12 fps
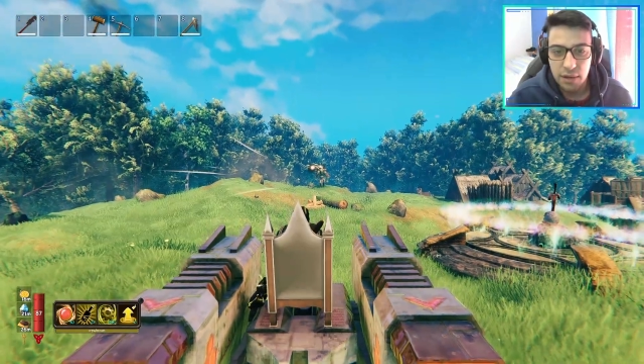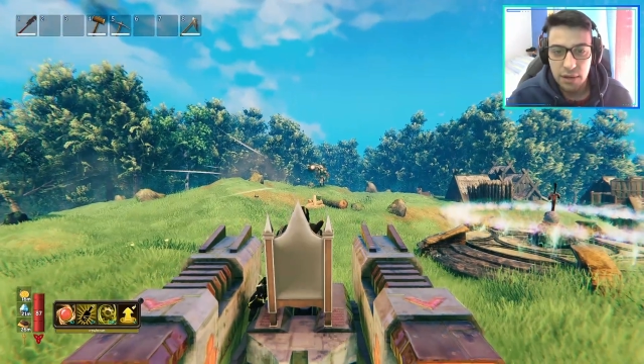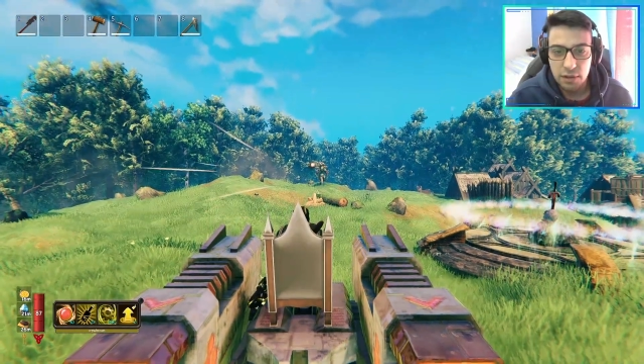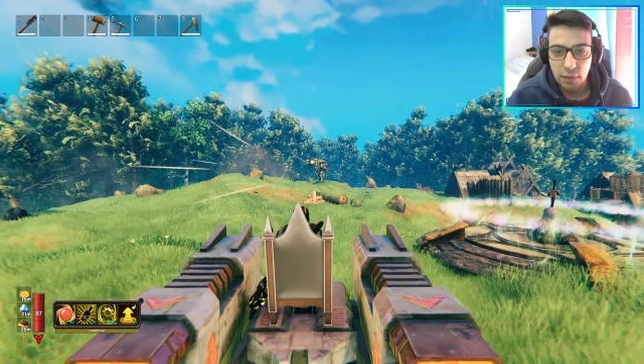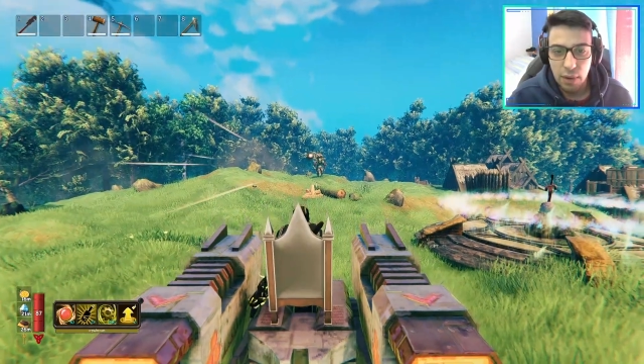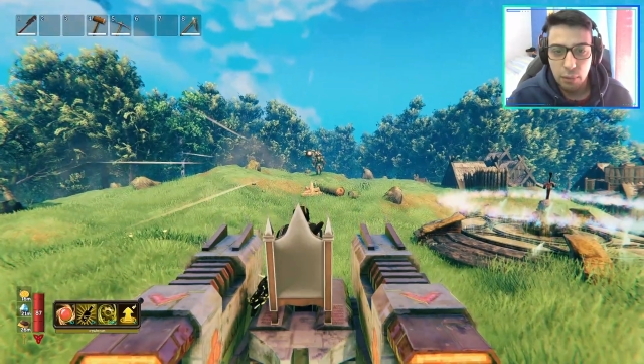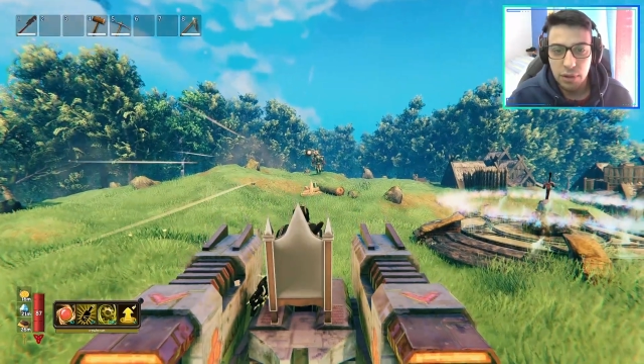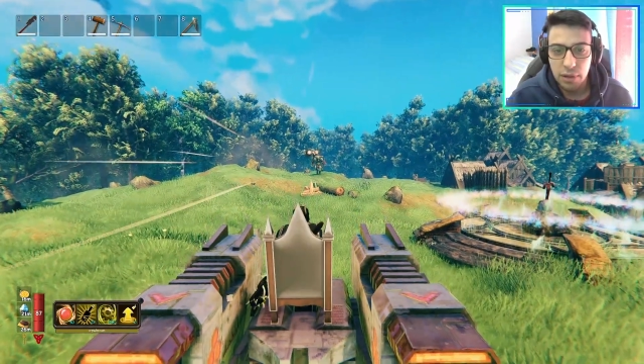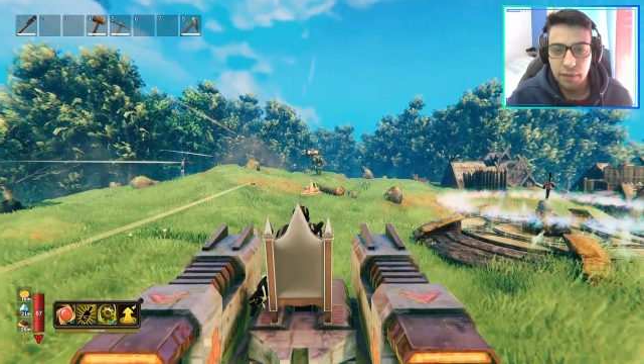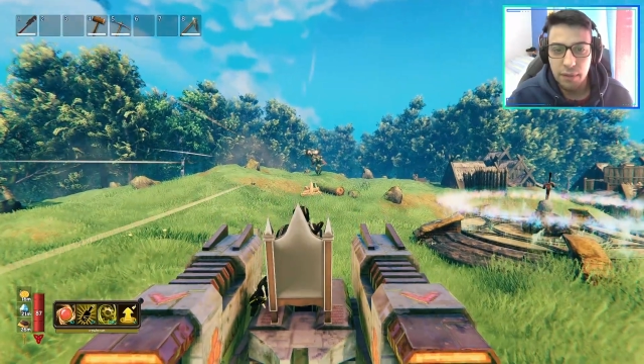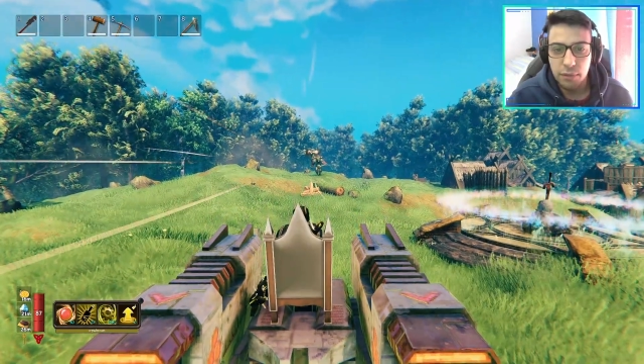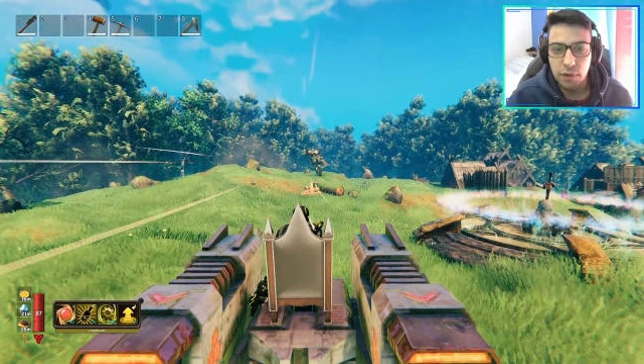So I would
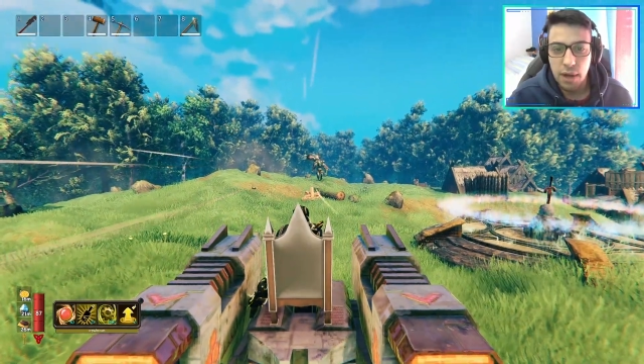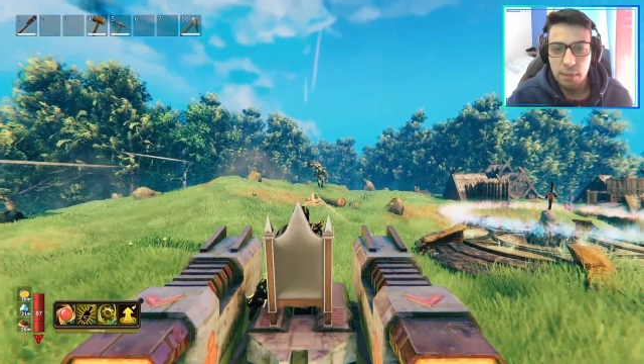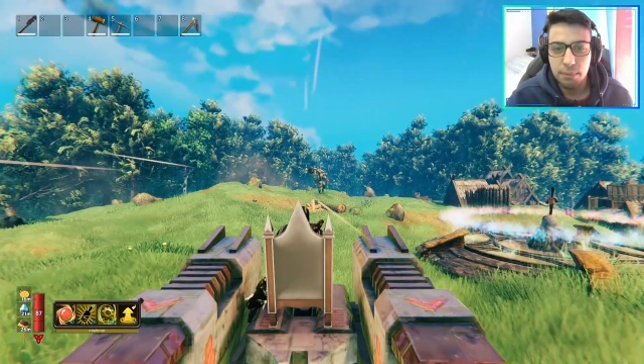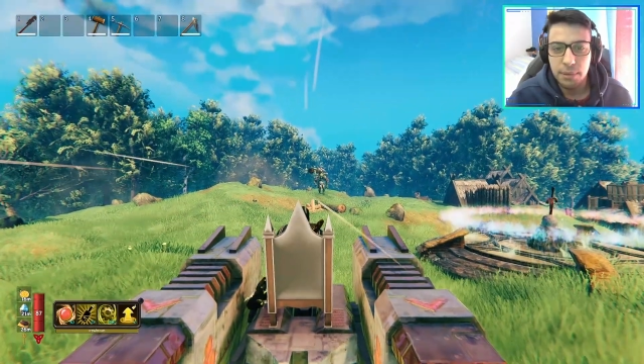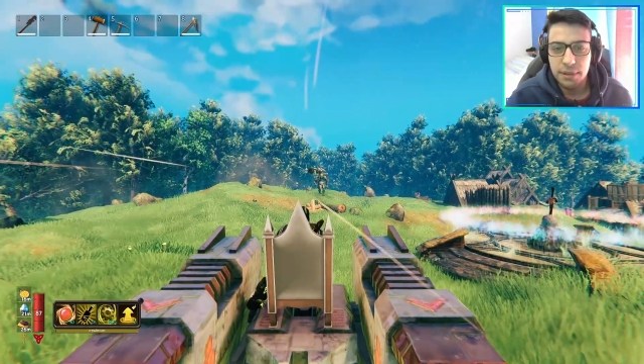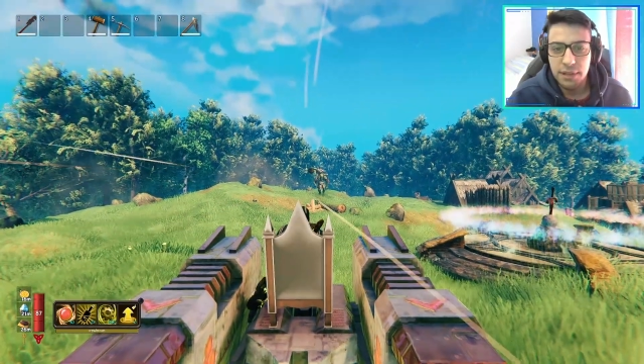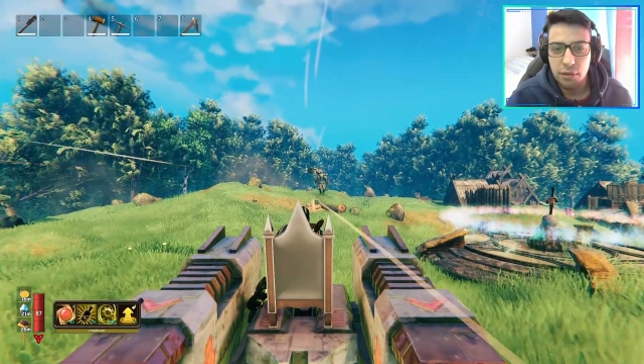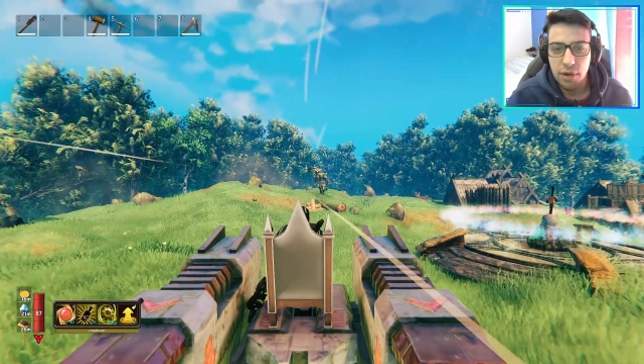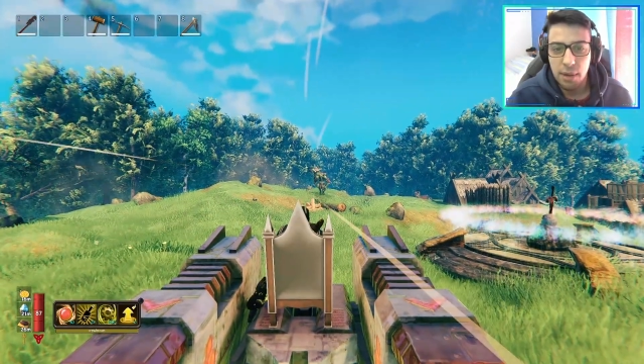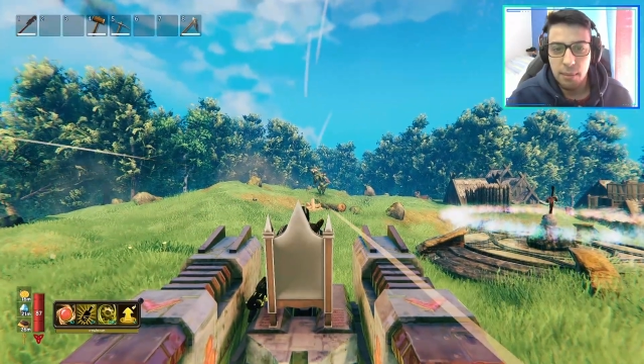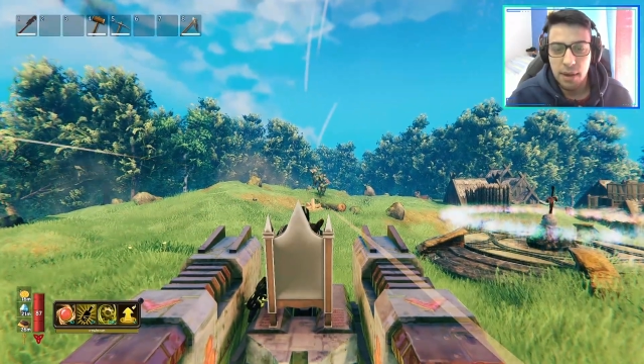love him to come. Please, can you come?